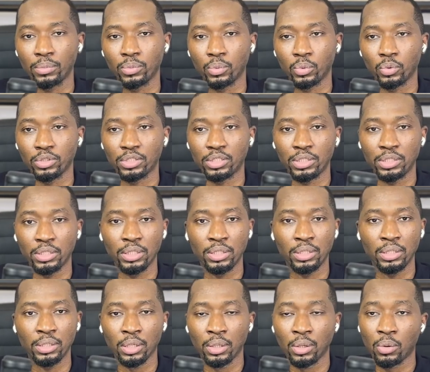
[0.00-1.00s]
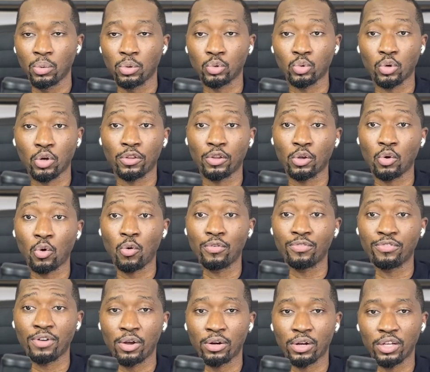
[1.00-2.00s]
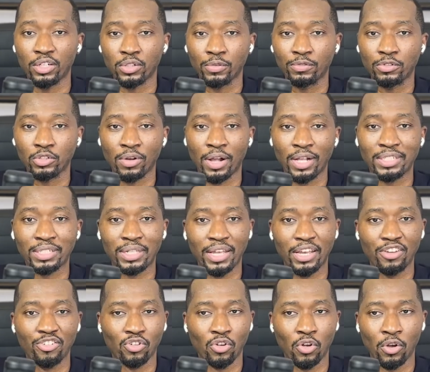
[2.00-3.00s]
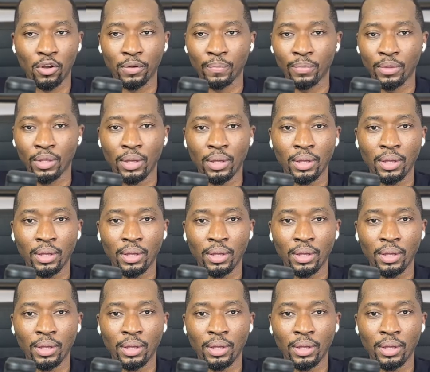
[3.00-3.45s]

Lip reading: was one of the co-founders of Translation,